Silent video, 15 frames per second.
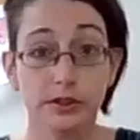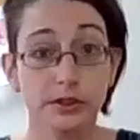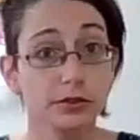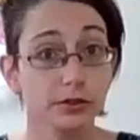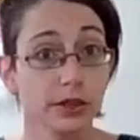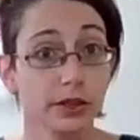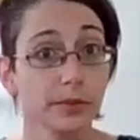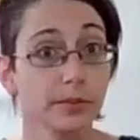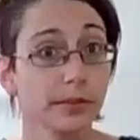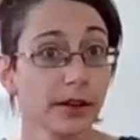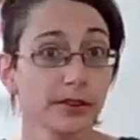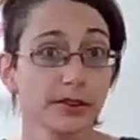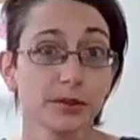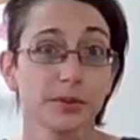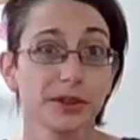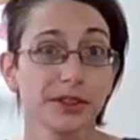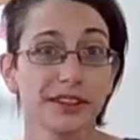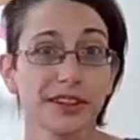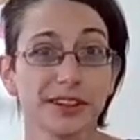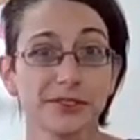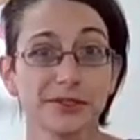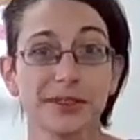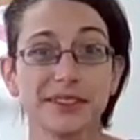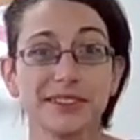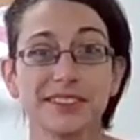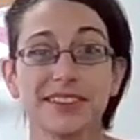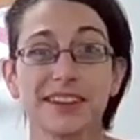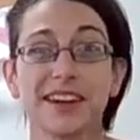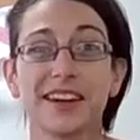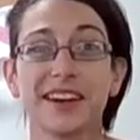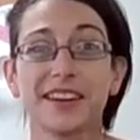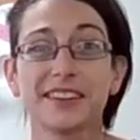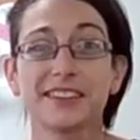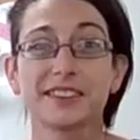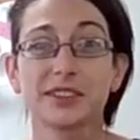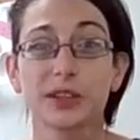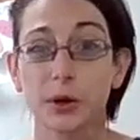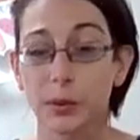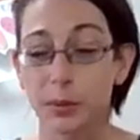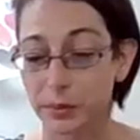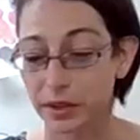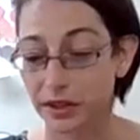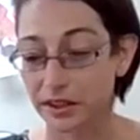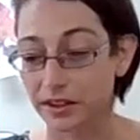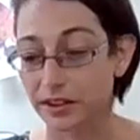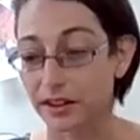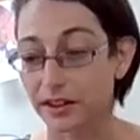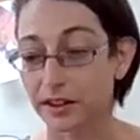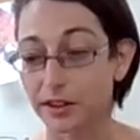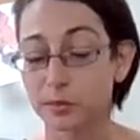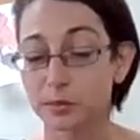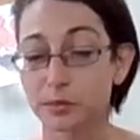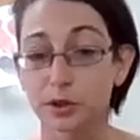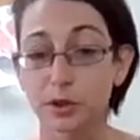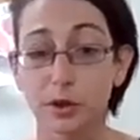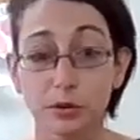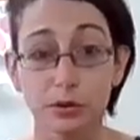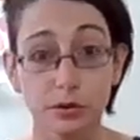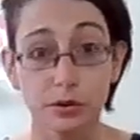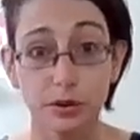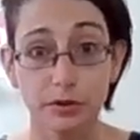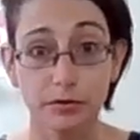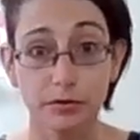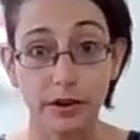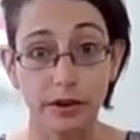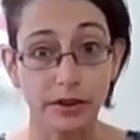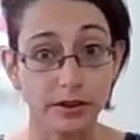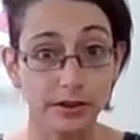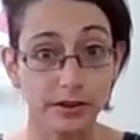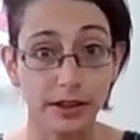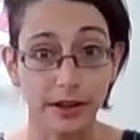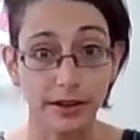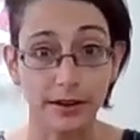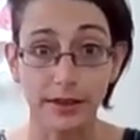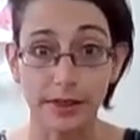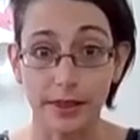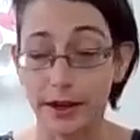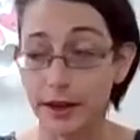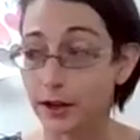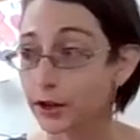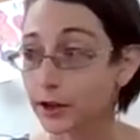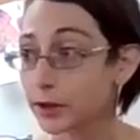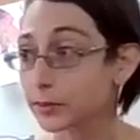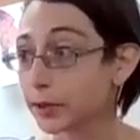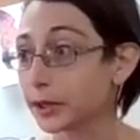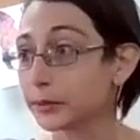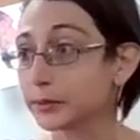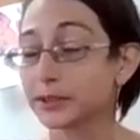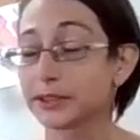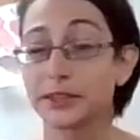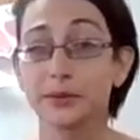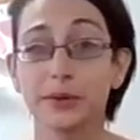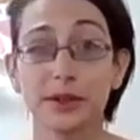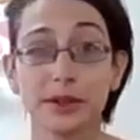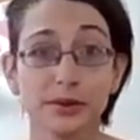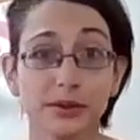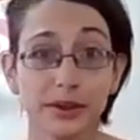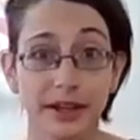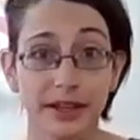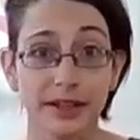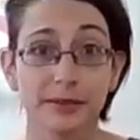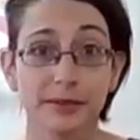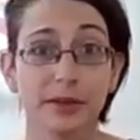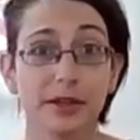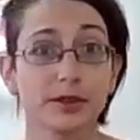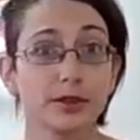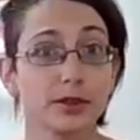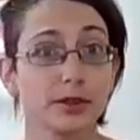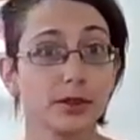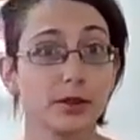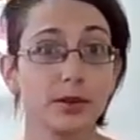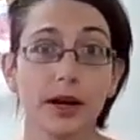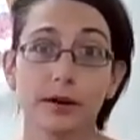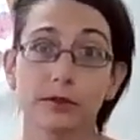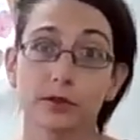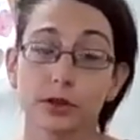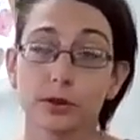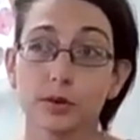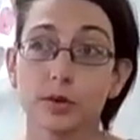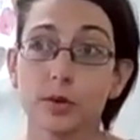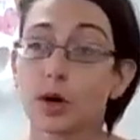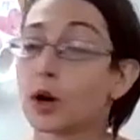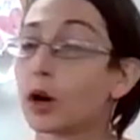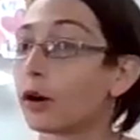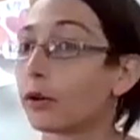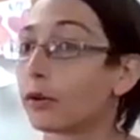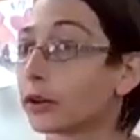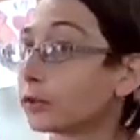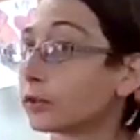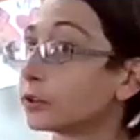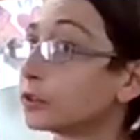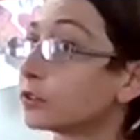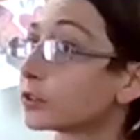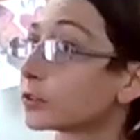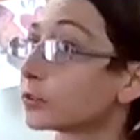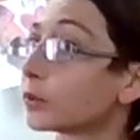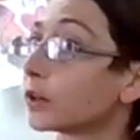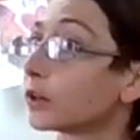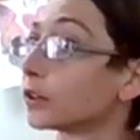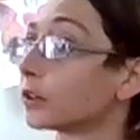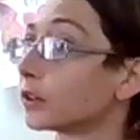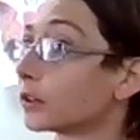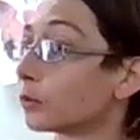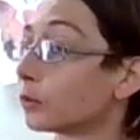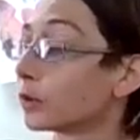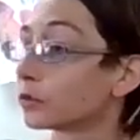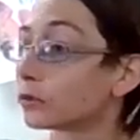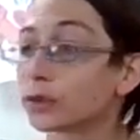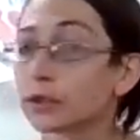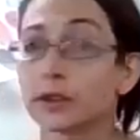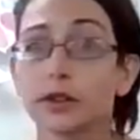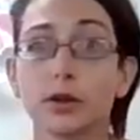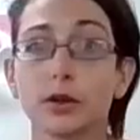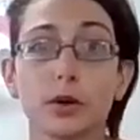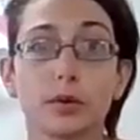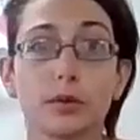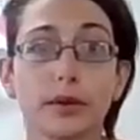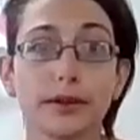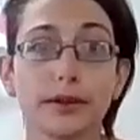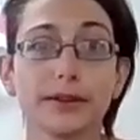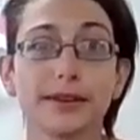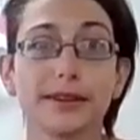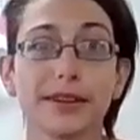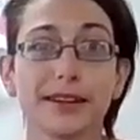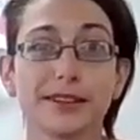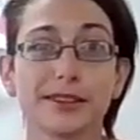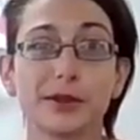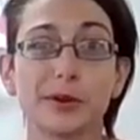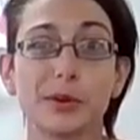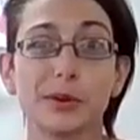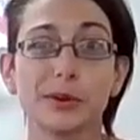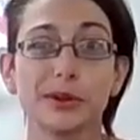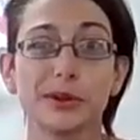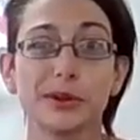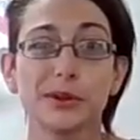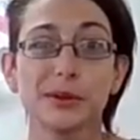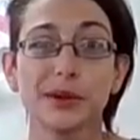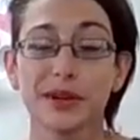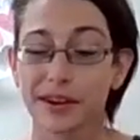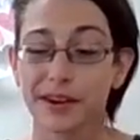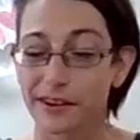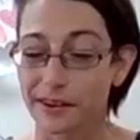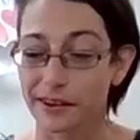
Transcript: Field and Stream has some really nice ones. So go through your feathers, kind of layer them up, see what you like. Make sure you have two, or if you just want one really cool one, that's cool too.